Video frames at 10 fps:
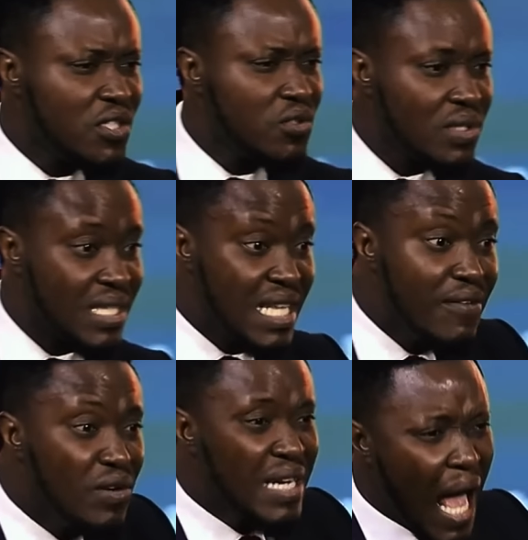those days.
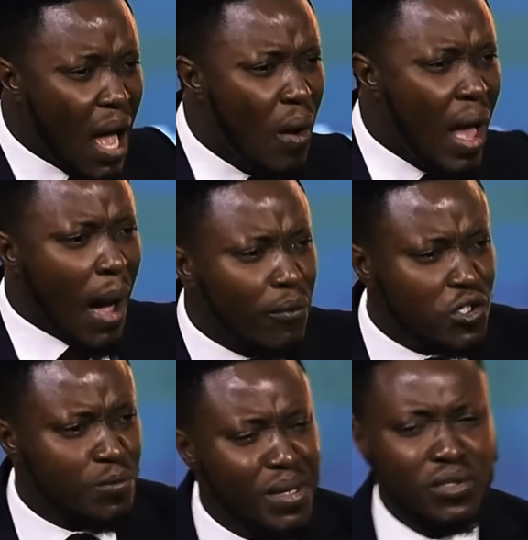Even now, I want to
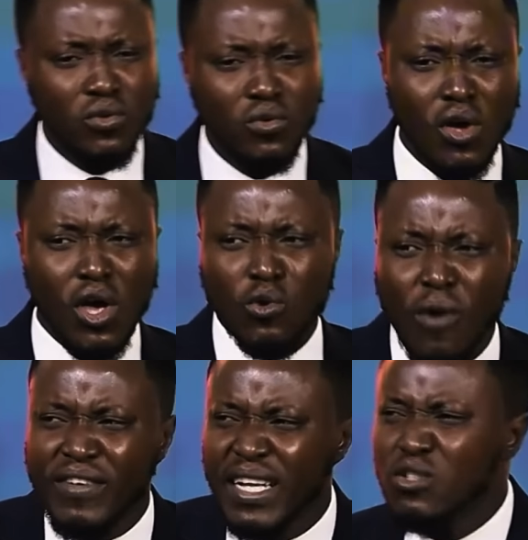speak to you. You
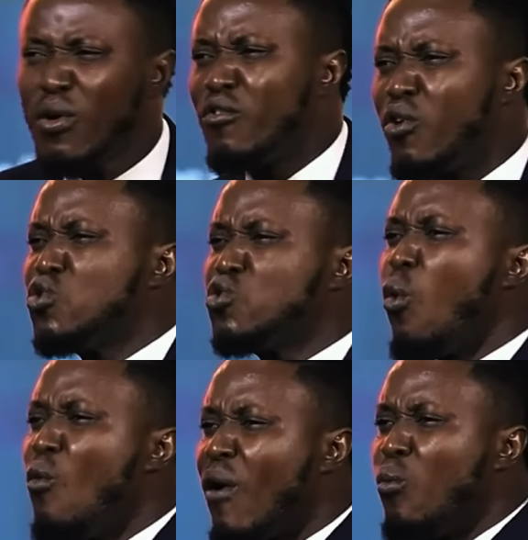have gotten so
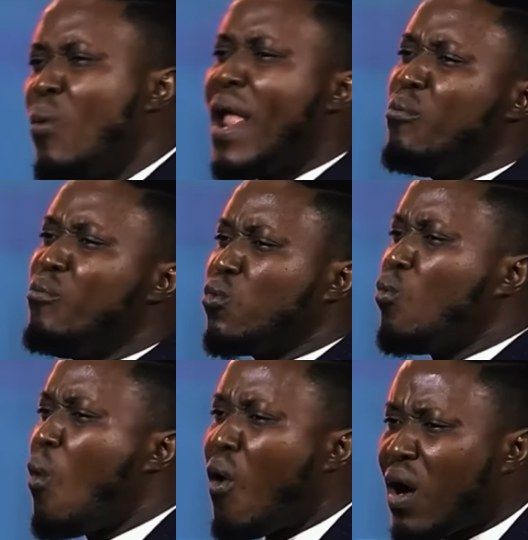overwhelmed with
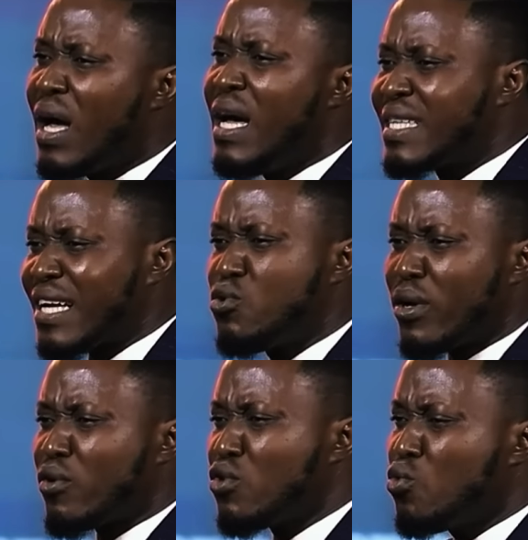work that you
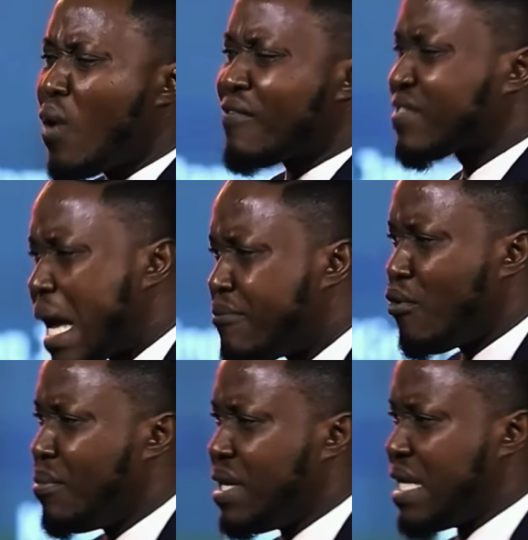don't have time for
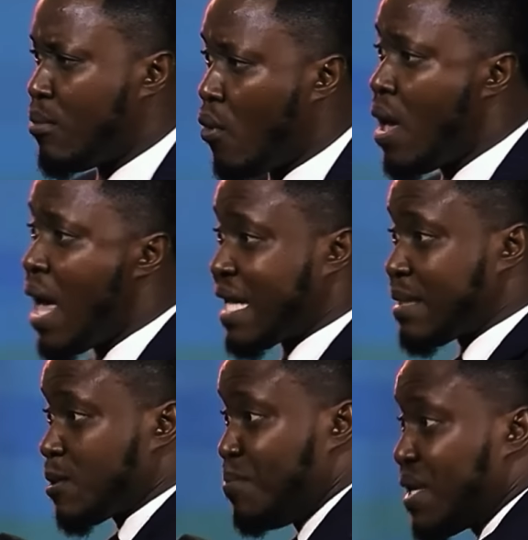me anymore. As
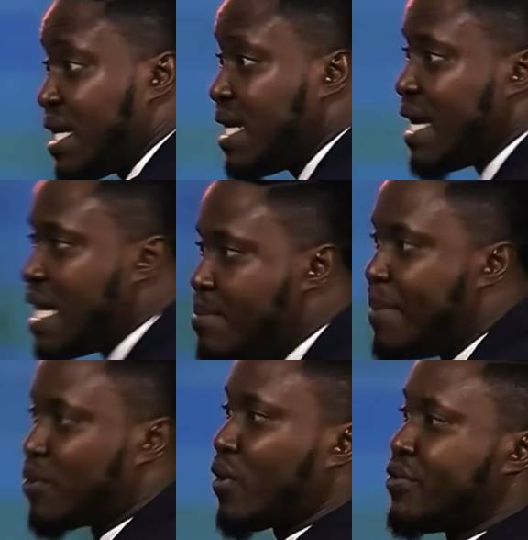I'm speaking, he may
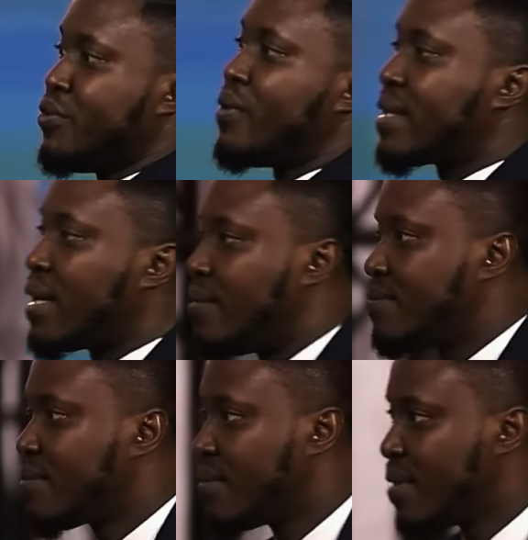be talking to you right now.
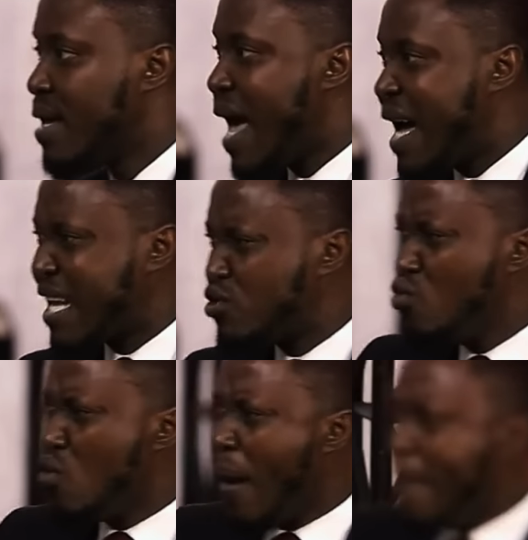And as
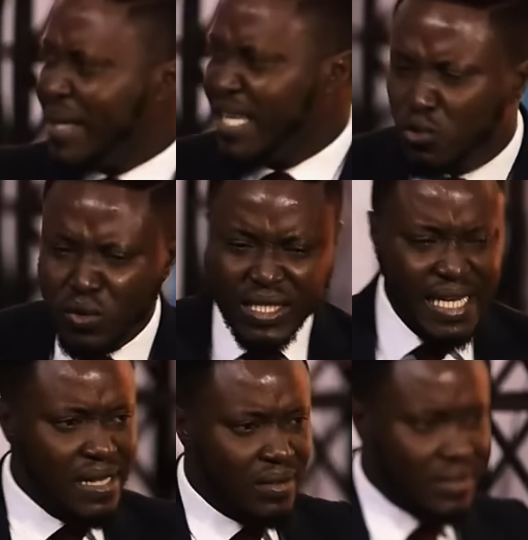you begin to
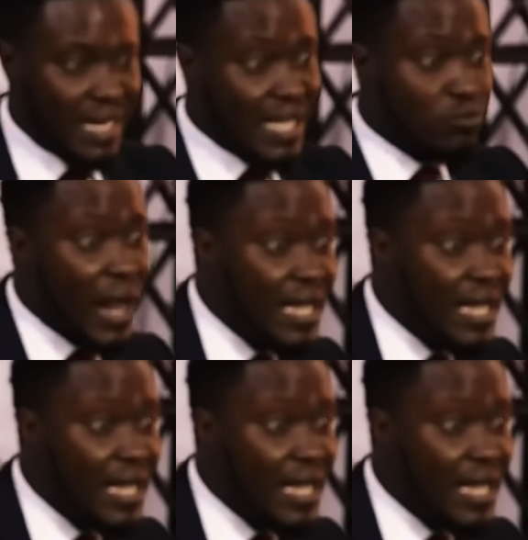yield, and that's what I